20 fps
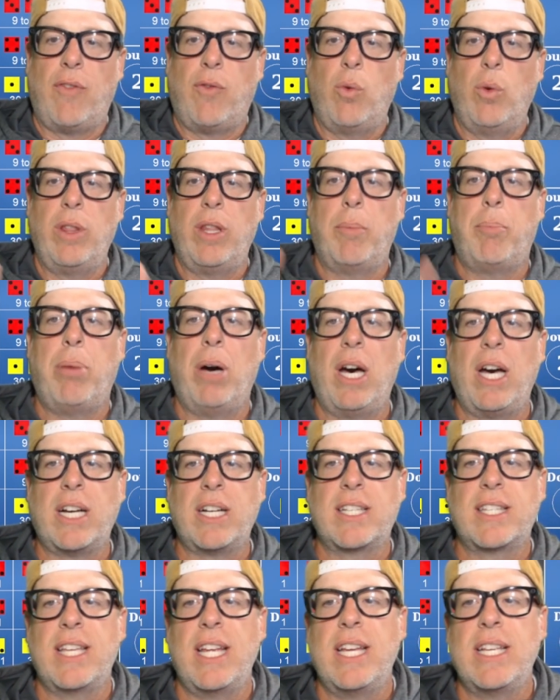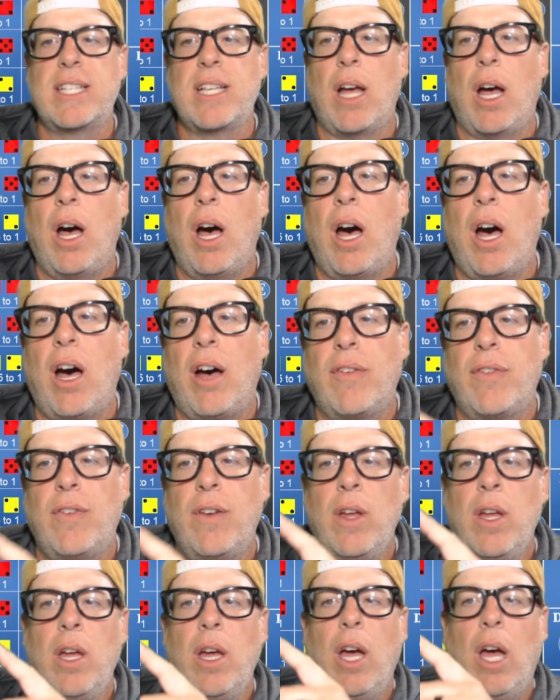When the puck says off
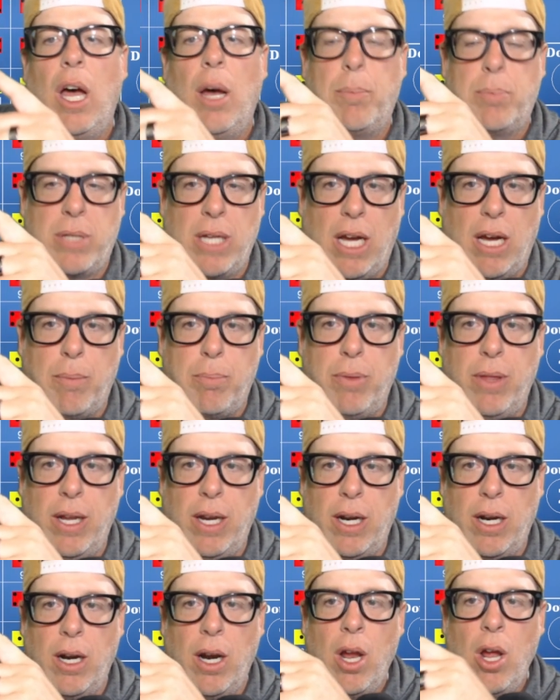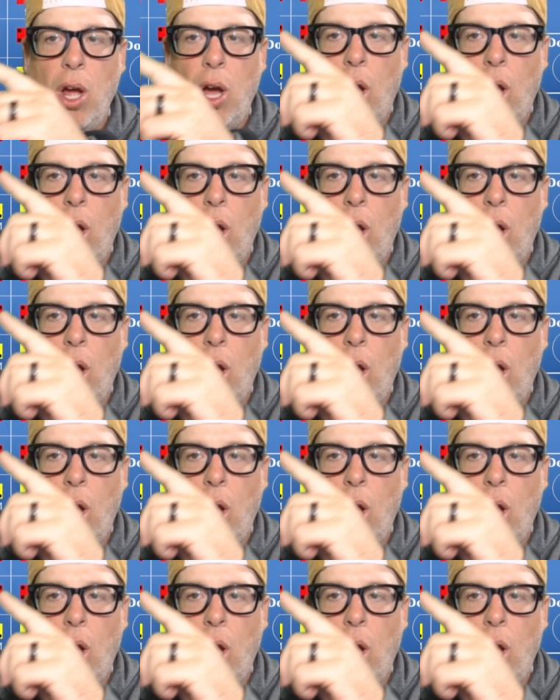up top there,